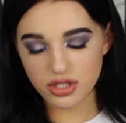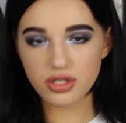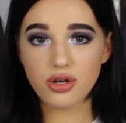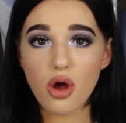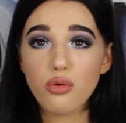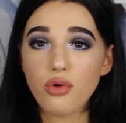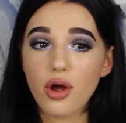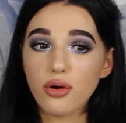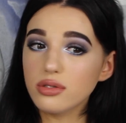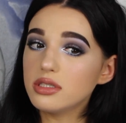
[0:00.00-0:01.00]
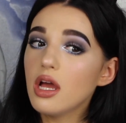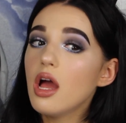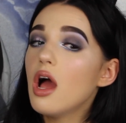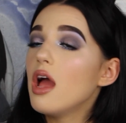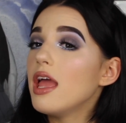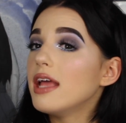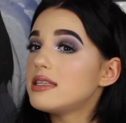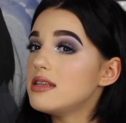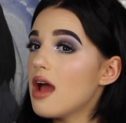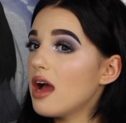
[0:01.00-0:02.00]
Snow Rose.
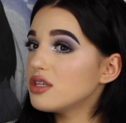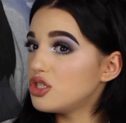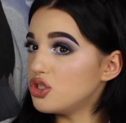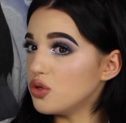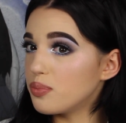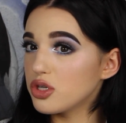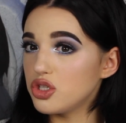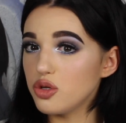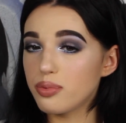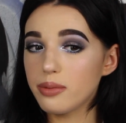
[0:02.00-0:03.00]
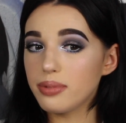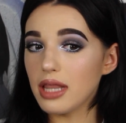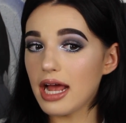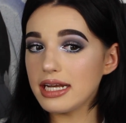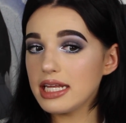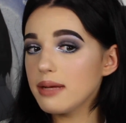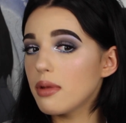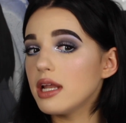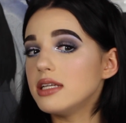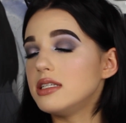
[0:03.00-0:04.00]
It's not super blinding,
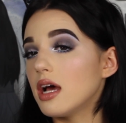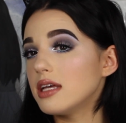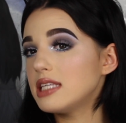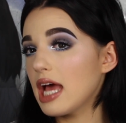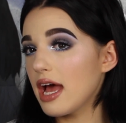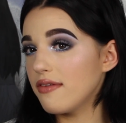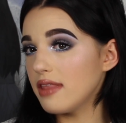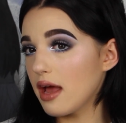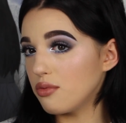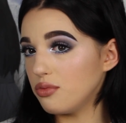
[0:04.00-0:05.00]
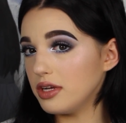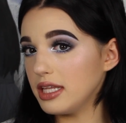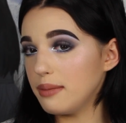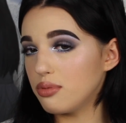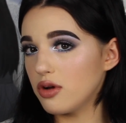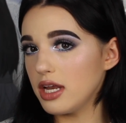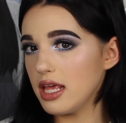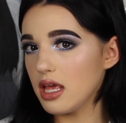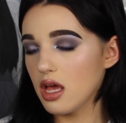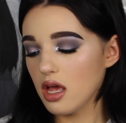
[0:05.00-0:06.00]
but it does have that really
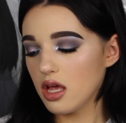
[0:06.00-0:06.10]
pretty